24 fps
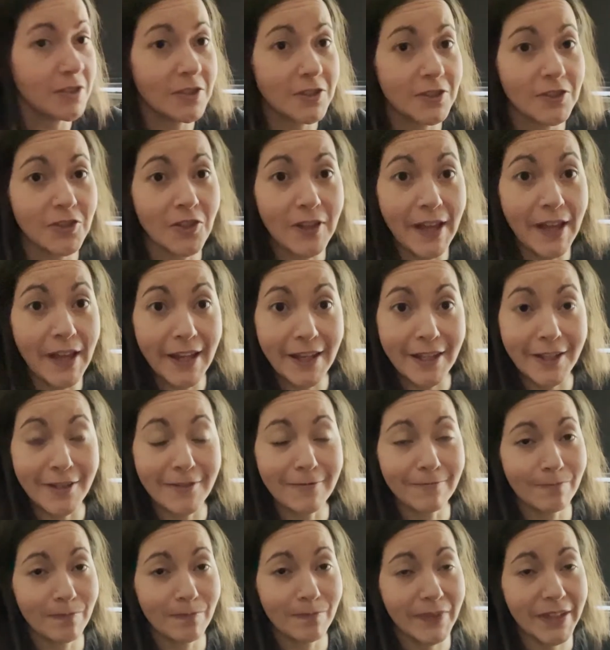So like
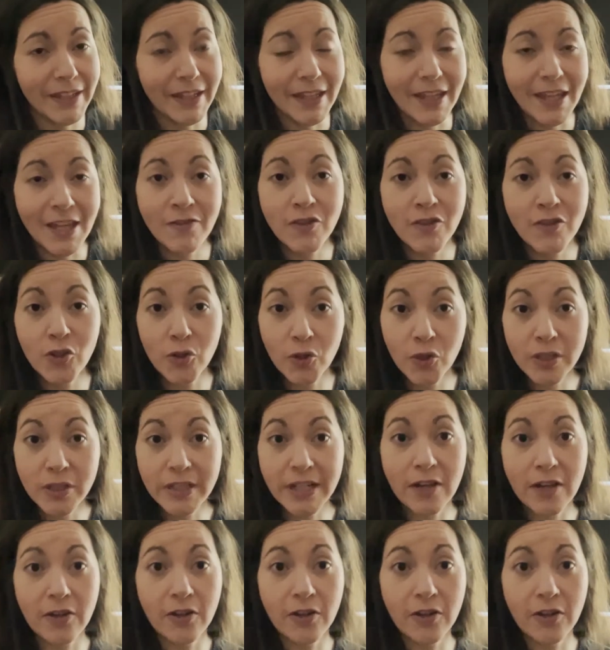if you looked at